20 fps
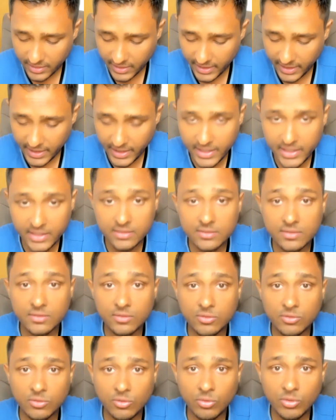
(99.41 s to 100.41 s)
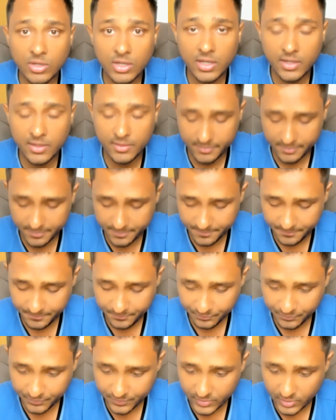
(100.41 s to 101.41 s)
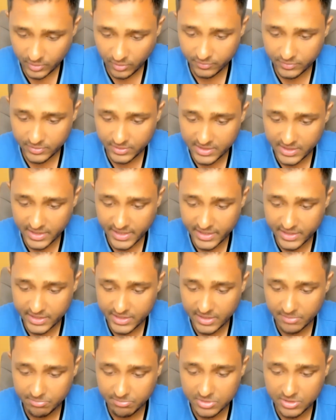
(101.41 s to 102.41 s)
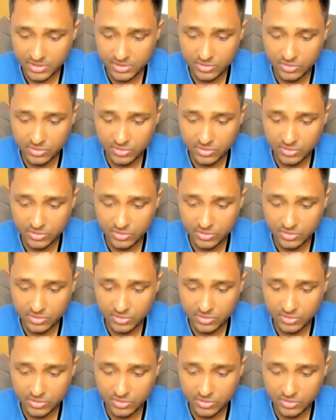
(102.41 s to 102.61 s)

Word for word: eighth shloka of the second chapter.